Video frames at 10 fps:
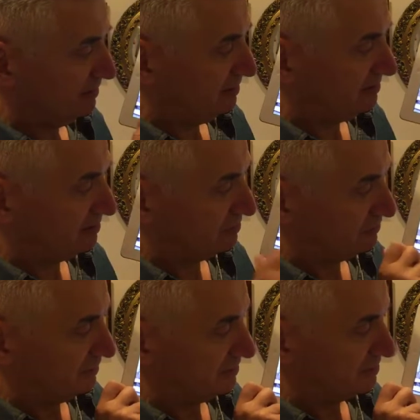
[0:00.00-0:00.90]
And this
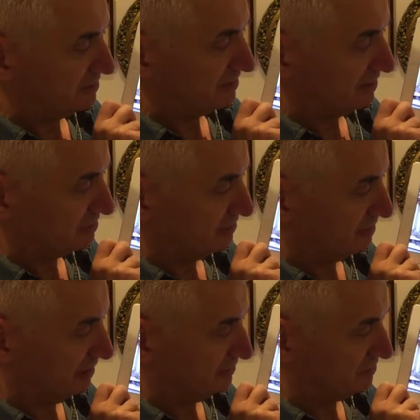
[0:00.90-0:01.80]
one is a Saxon
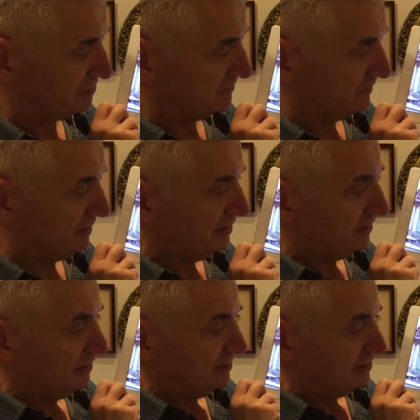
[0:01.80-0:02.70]
house
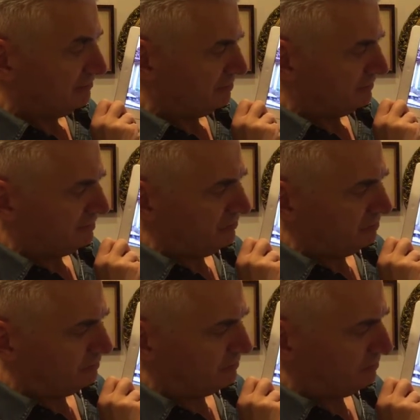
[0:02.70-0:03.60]
in one of the more
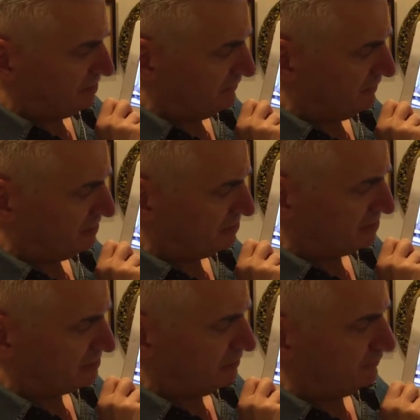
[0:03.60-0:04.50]
prominent
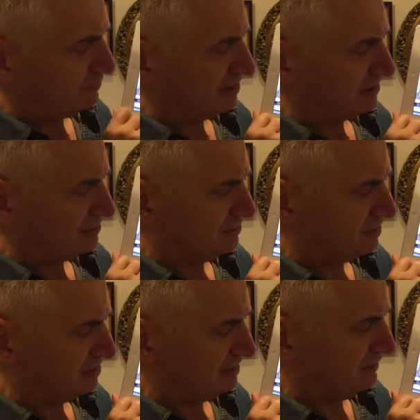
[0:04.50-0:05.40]
villages of Saxon
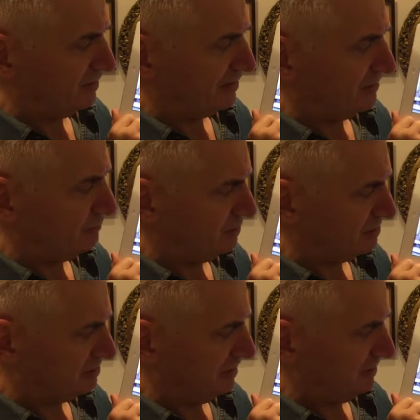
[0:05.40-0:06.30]
Transylvania,
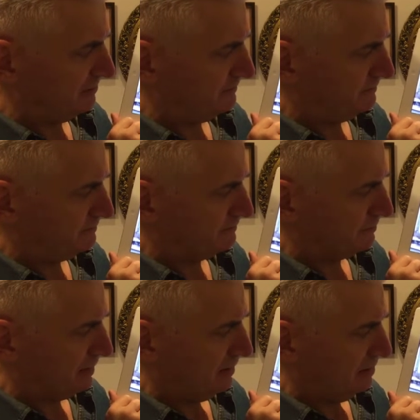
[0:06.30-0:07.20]
Birtan.
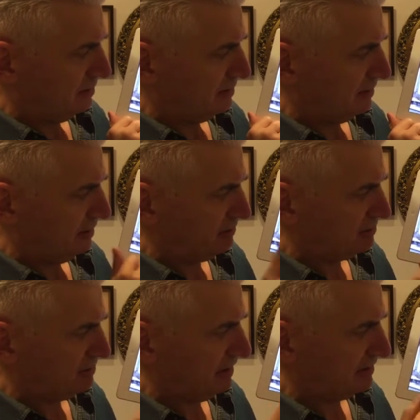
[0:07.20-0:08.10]
The house
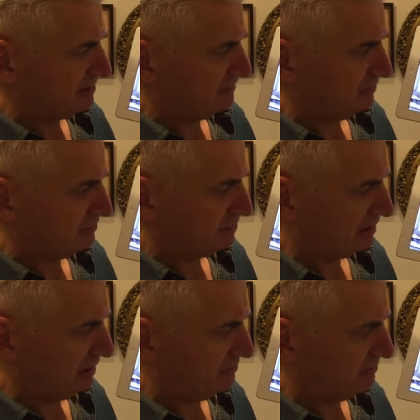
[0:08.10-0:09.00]
dates from
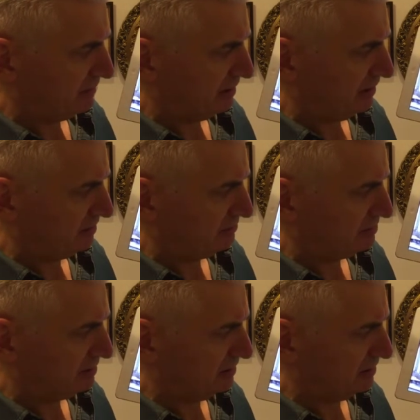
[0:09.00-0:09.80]
sometimes